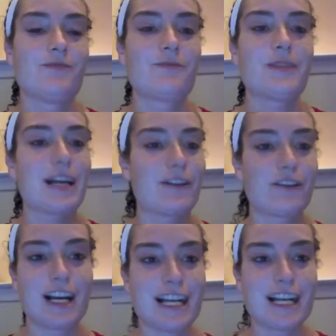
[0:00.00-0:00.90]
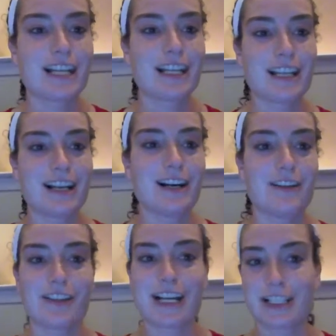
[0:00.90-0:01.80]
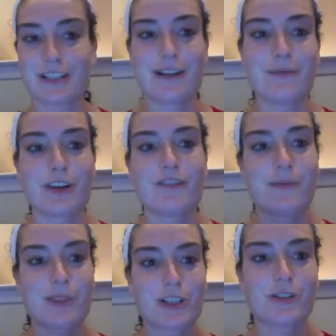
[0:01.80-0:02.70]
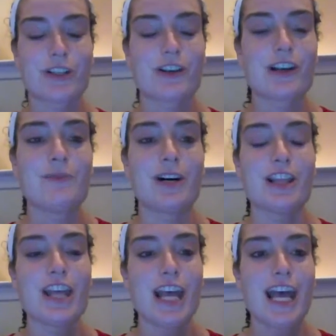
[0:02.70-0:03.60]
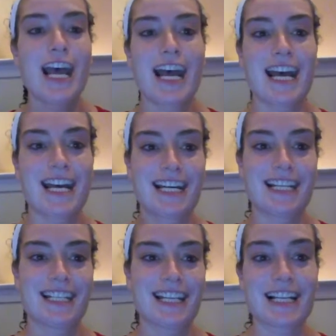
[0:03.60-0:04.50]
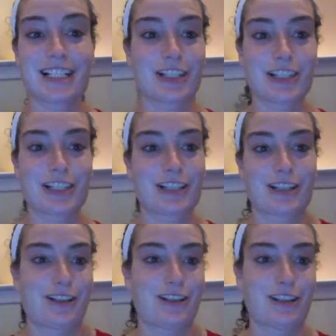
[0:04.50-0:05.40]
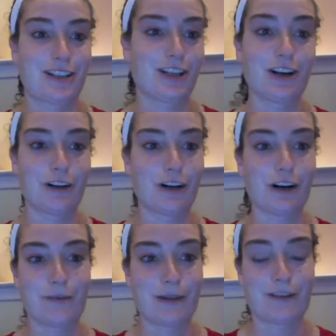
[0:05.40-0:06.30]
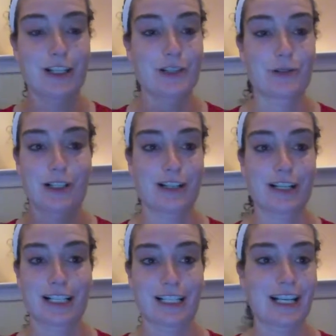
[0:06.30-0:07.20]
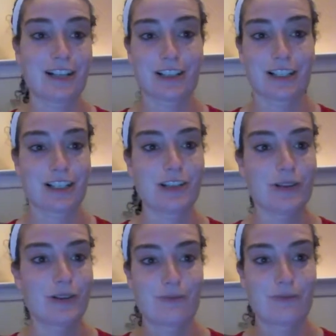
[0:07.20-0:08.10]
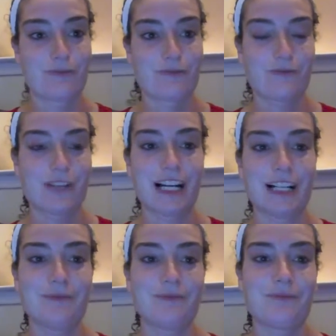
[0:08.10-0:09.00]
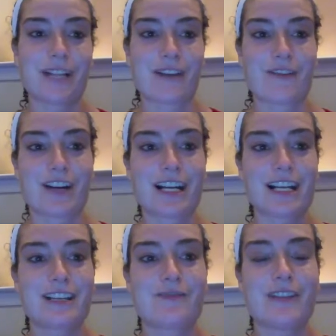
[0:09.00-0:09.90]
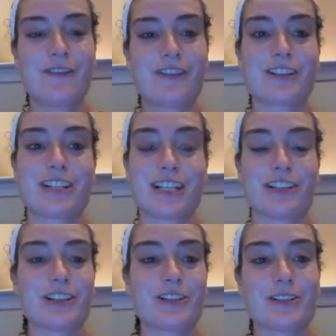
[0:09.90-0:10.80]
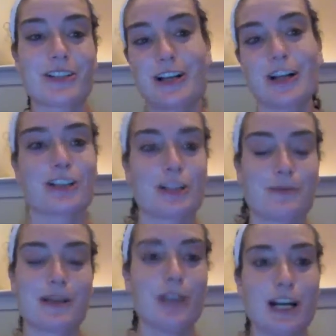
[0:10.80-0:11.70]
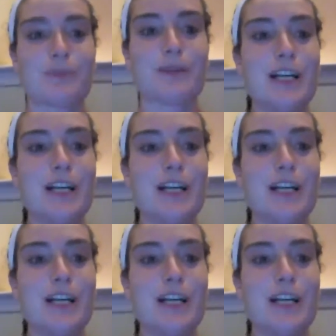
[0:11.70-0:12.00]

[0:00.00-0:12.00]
Black Friday of last November. November is always a hard month. And I just saw all of my friends who are in direct sales, like doing Black Friday, whatever deals. So I was like, oh, I'll just make one up.